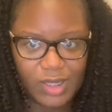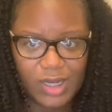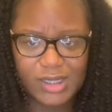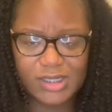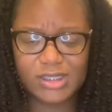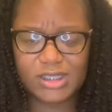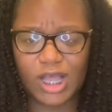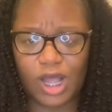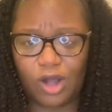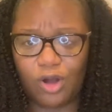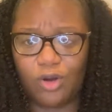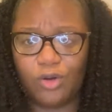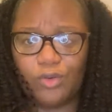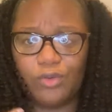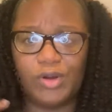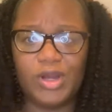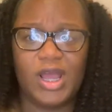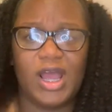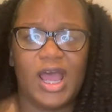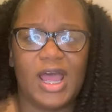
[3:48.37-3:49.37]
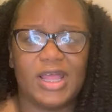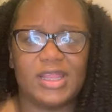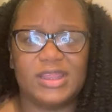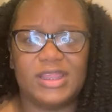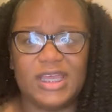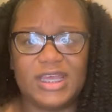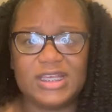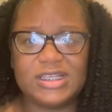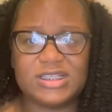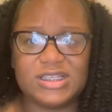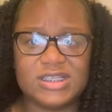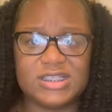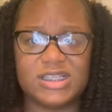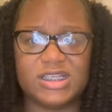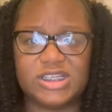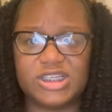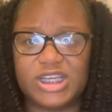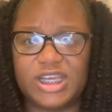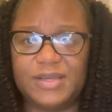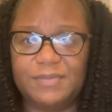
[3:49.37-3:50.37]
So this is a
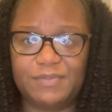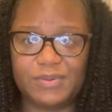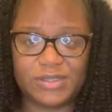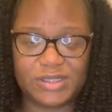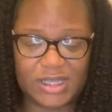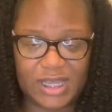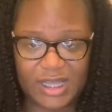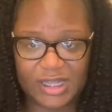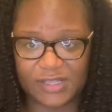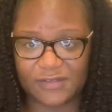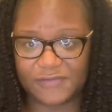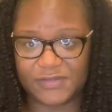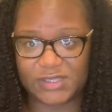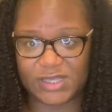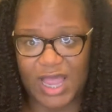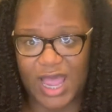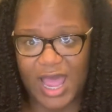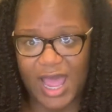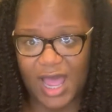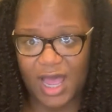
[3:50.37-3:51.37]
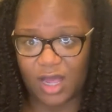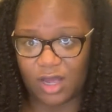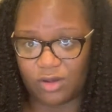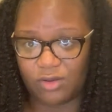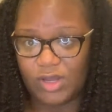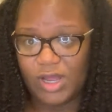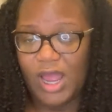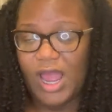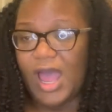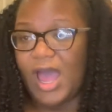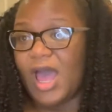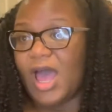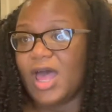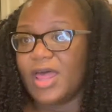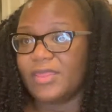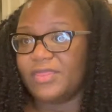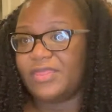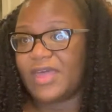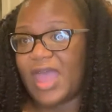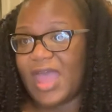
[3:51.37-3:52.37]
cheap protective style
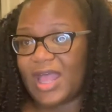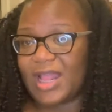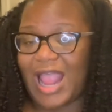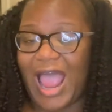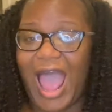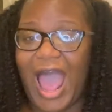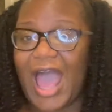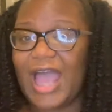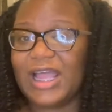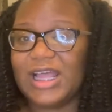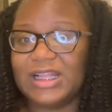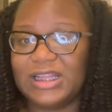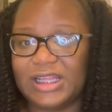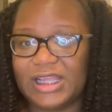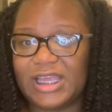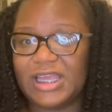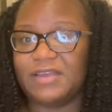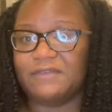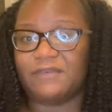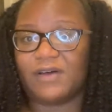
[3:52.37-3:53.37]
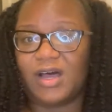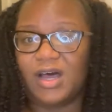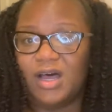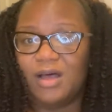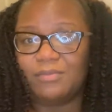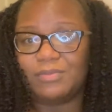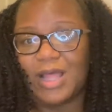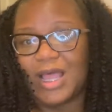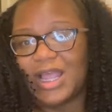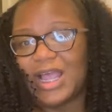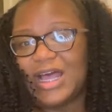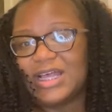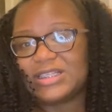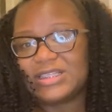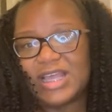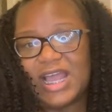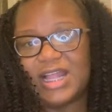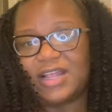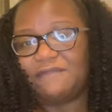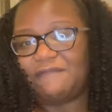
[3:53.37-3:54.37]
that I can leave up. Like I
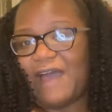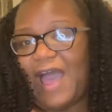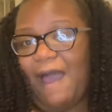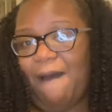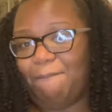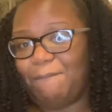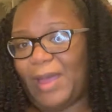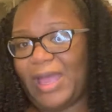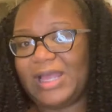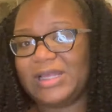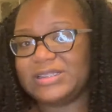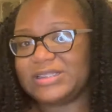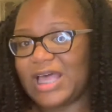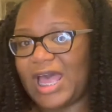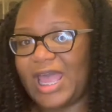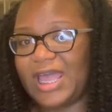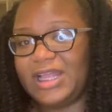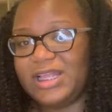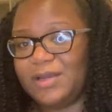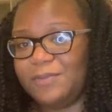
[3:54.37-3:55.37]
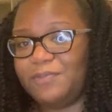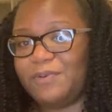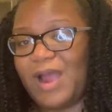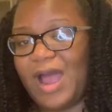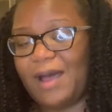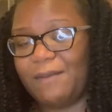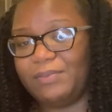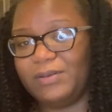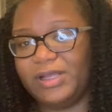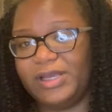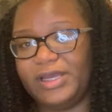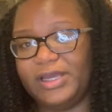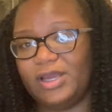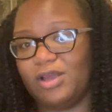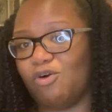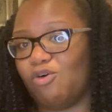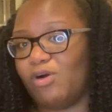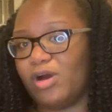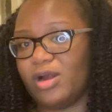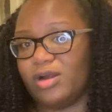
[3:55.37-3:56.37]
said, if I maintain it properly,
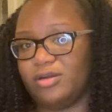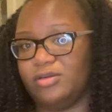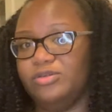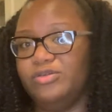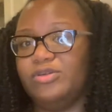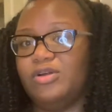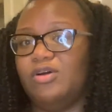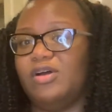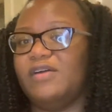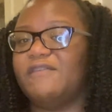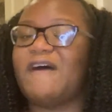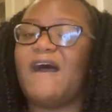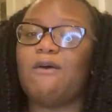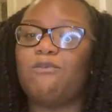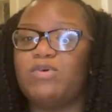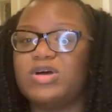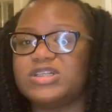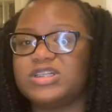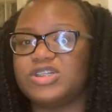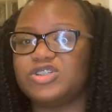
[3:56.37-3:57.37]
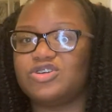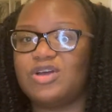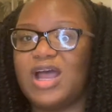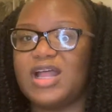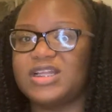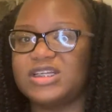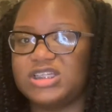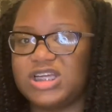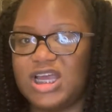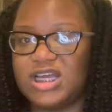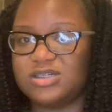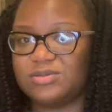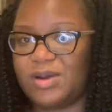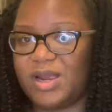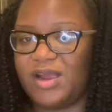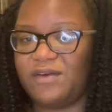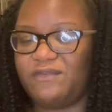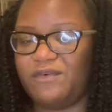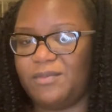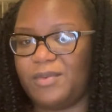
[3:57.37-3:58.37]
or, if I wasn't trying to change my
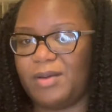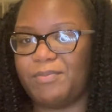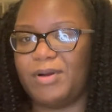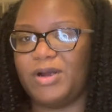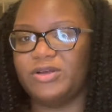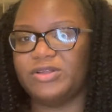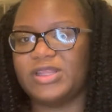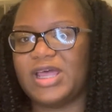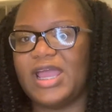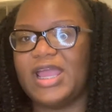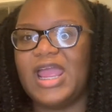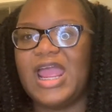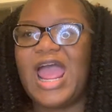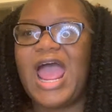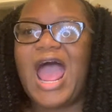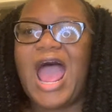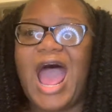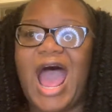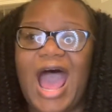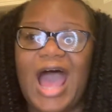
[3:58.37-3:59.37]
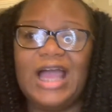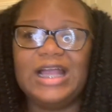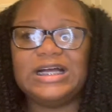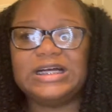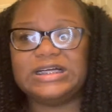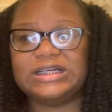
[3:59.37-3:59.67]
hair for my birthday, I could